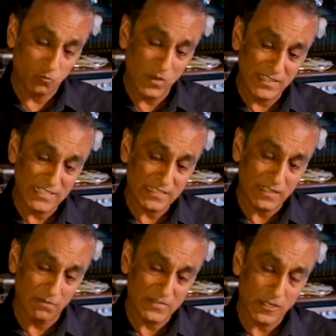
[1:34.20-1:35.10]
when this
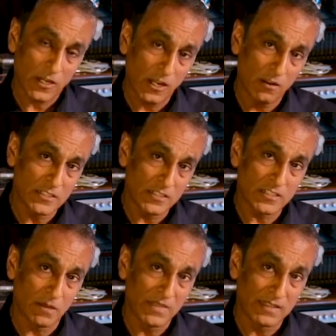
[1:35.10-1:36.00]
comes close
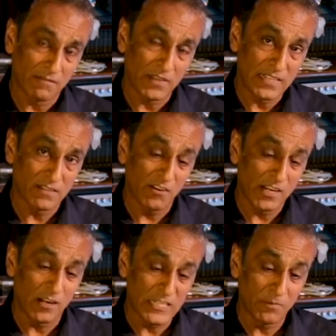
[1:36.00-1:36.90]
to something that has a
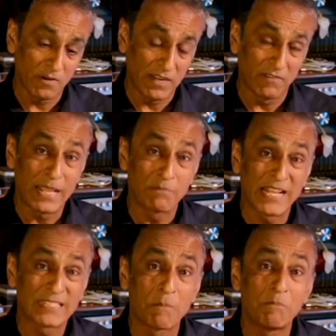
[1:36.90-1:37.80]
very high spirit level, it
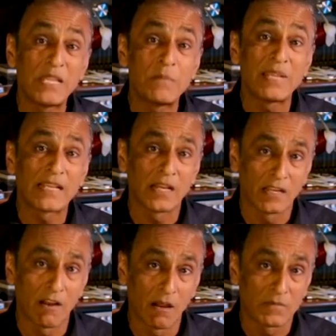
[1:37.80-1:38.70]
makes a beeping
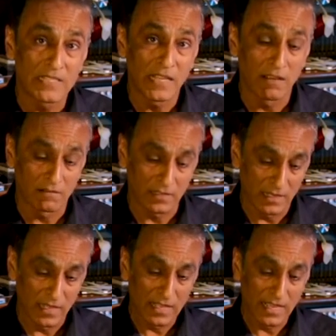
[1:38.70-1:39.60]
alarm
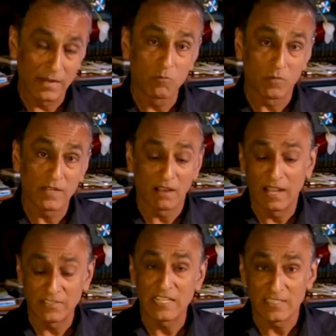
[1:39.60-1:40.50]
sound. And
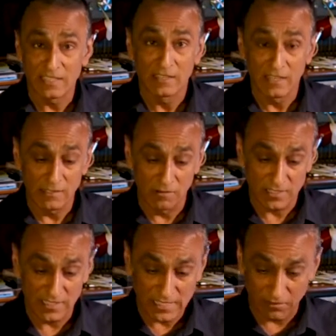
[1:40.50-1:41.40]
I have tested it earlier
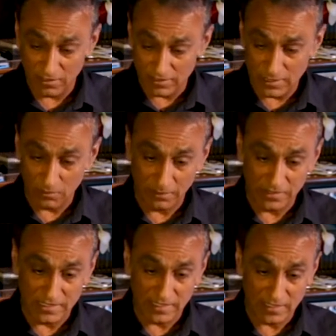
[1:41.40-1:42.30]
on. So let's have a look, see what
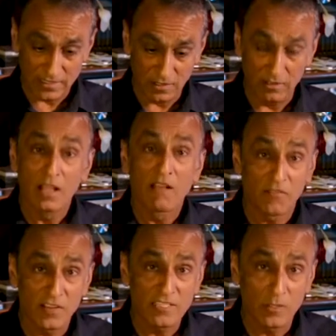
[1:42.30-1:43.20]
happens here. So
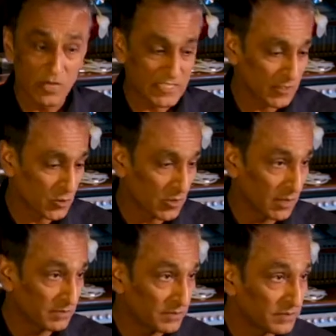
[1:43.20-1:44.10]
first the Western
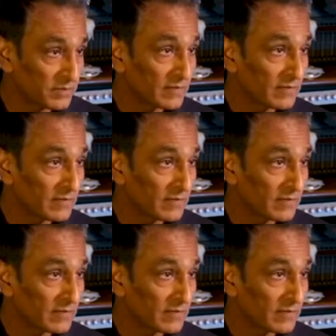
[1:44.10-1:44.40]
drum.